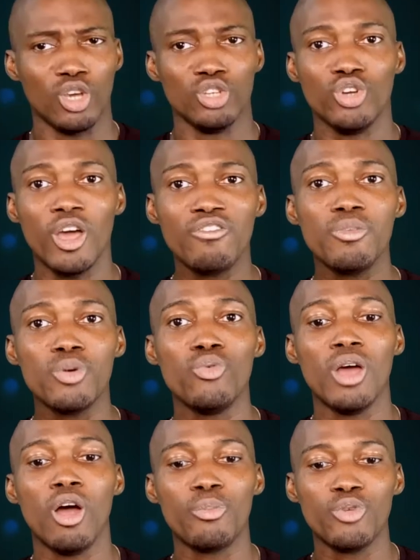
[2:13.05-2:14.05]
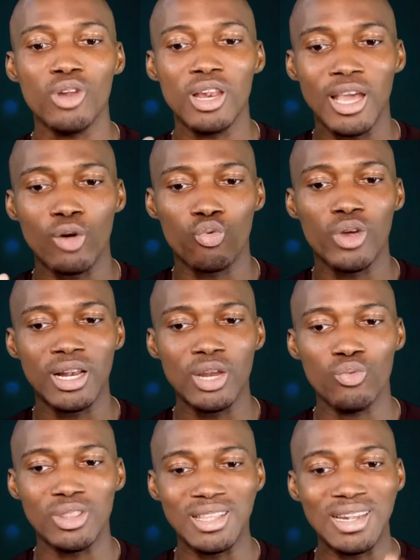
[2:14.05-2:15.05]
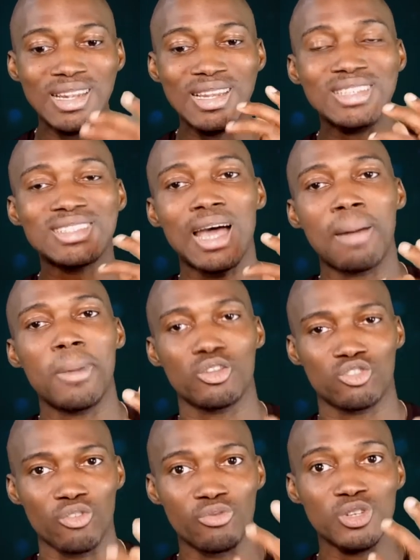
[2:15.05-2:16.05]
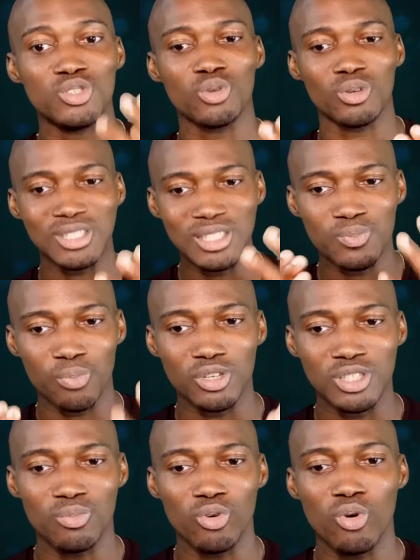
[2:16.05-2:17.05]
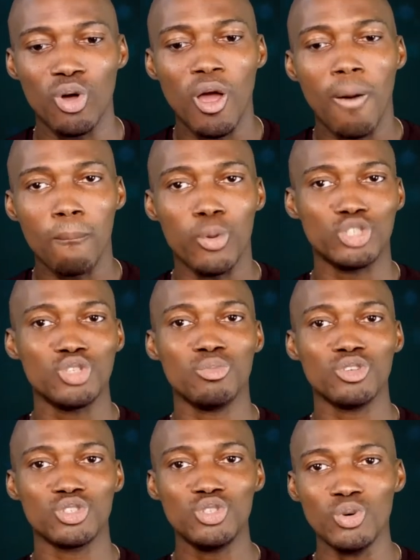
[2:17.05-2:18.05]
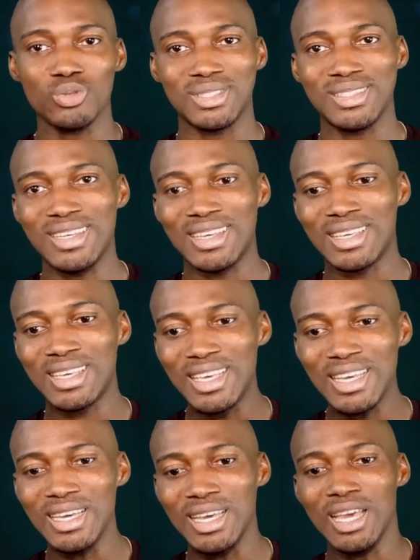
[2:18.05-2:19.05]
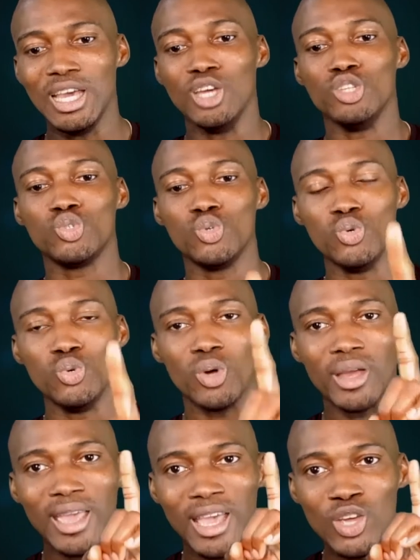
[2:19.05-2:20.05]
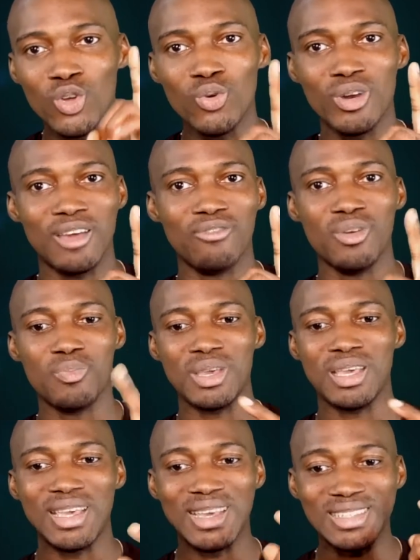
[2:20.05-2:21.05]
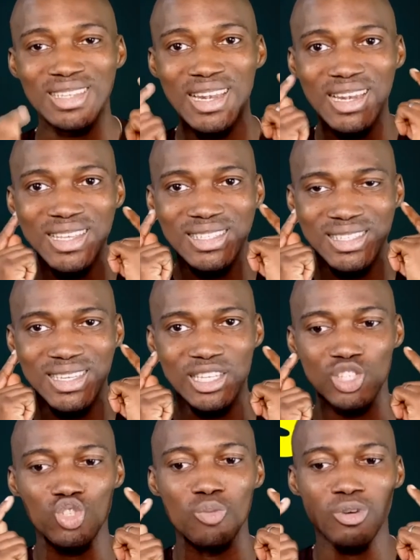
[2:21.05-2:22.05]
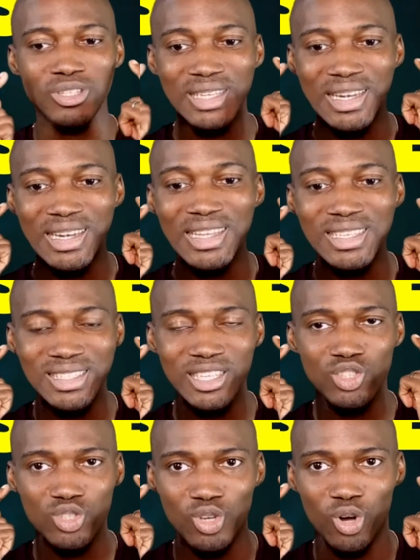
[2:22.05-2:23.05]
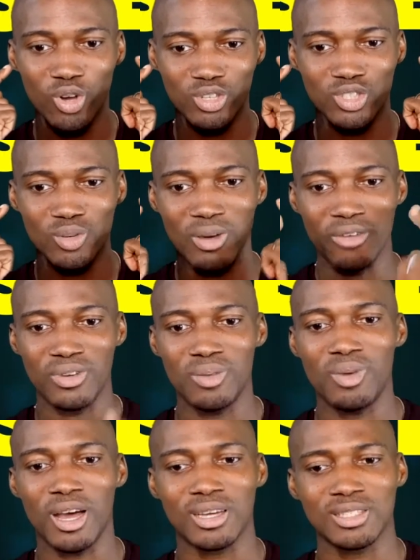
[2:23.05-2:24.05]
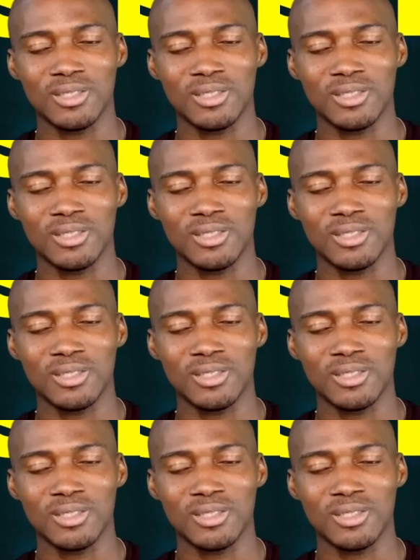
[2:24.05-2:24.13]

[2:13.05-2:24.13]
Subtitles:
Your MVP will help you learn quickly with the least amount of resources possible. But you must note, the key to a good MVP is listening. You must listen to your customer feedback.